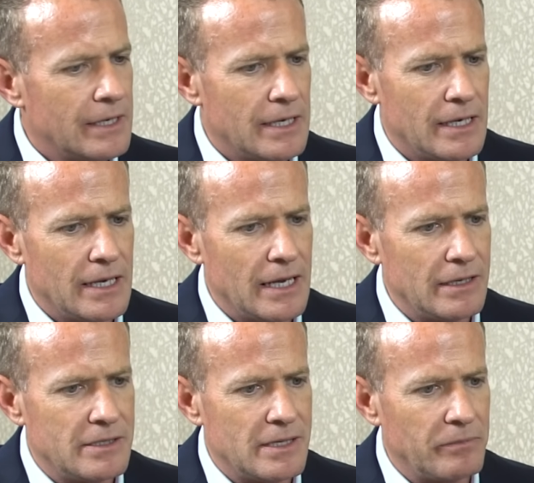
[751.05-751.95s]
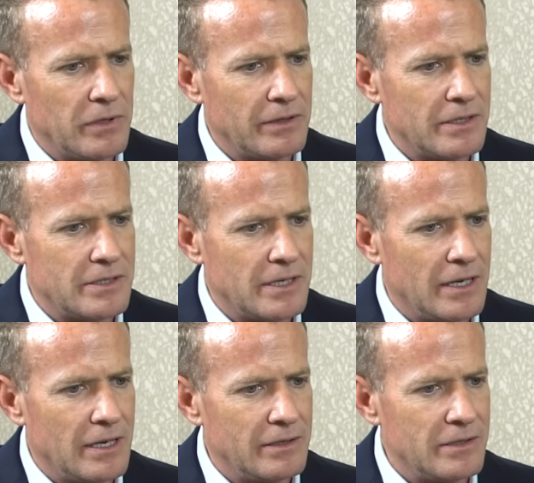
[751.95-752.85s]
uh, and it's something that
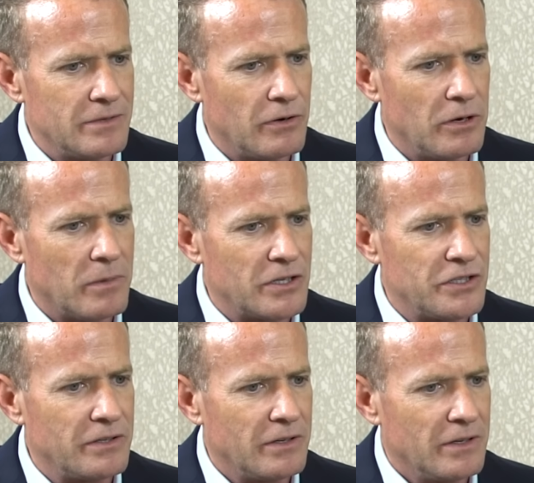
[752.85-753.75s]
uh, that is very much